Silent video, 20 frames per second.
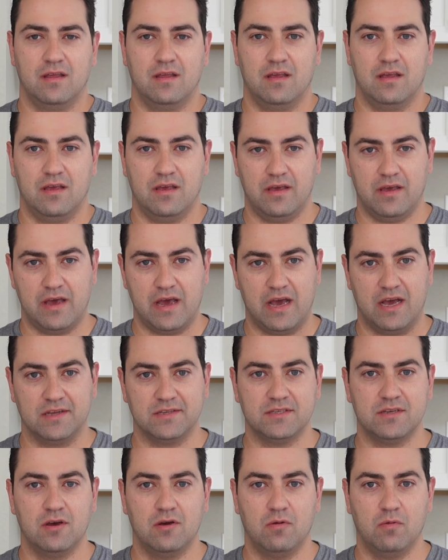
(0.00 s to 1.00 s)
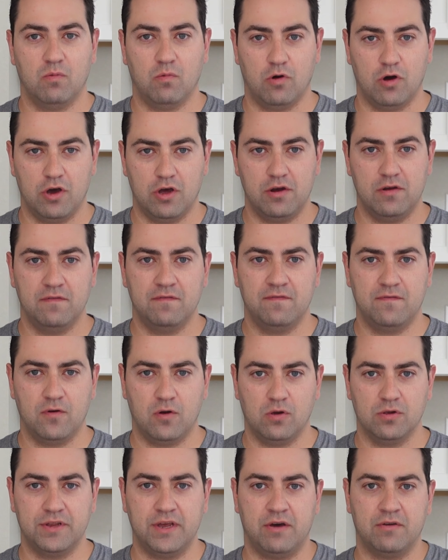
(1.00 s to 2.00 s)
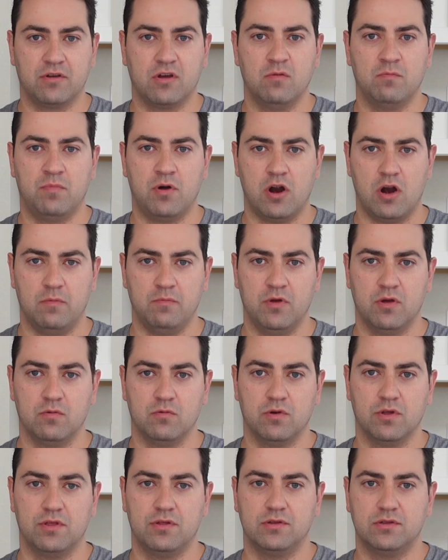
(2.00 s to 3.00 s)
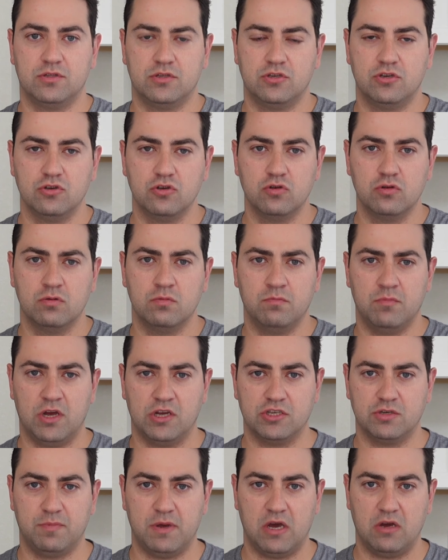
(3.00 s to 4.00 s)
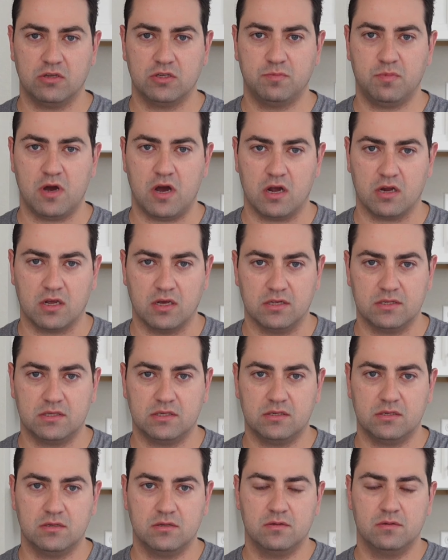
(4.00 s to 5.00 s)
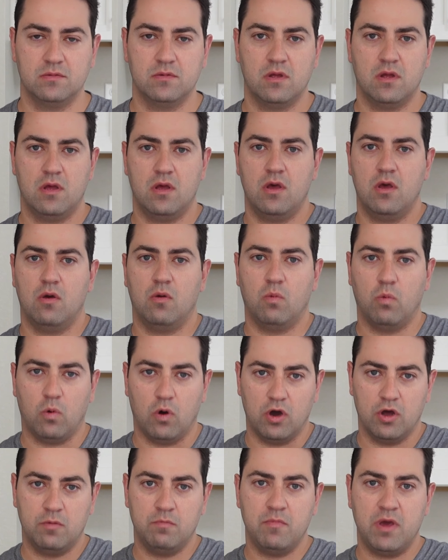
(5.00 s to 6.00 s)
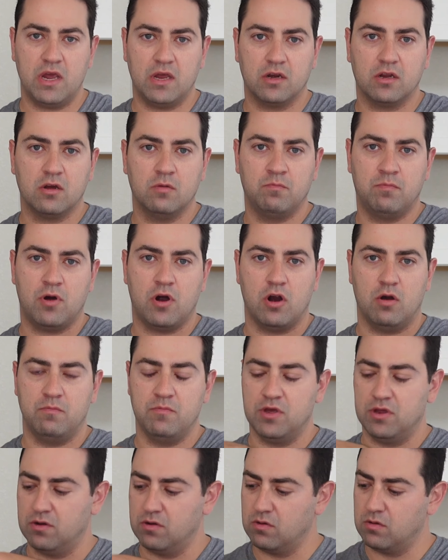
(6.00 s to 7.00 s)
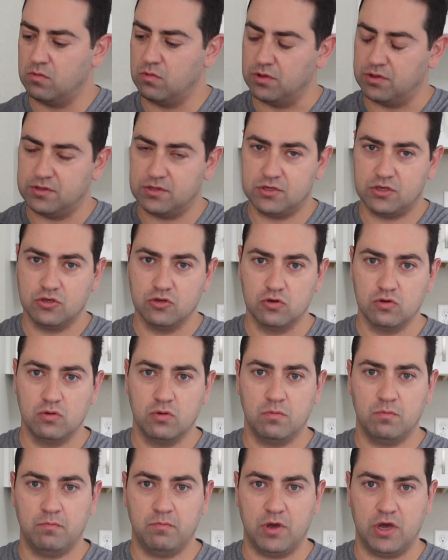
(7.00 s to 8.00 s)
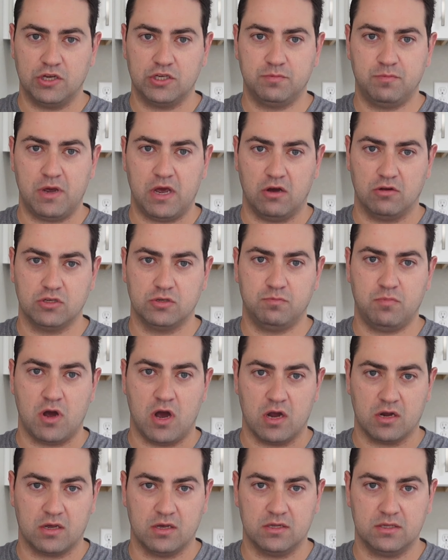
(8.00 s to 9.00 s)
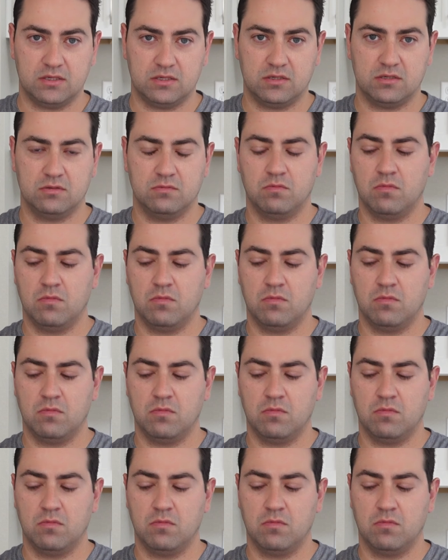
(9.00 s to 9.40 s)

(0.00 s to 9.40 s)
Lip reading: It has one fold-down compartment with two mesh pouch pockets, one main compartment with two mesh pouch pockets,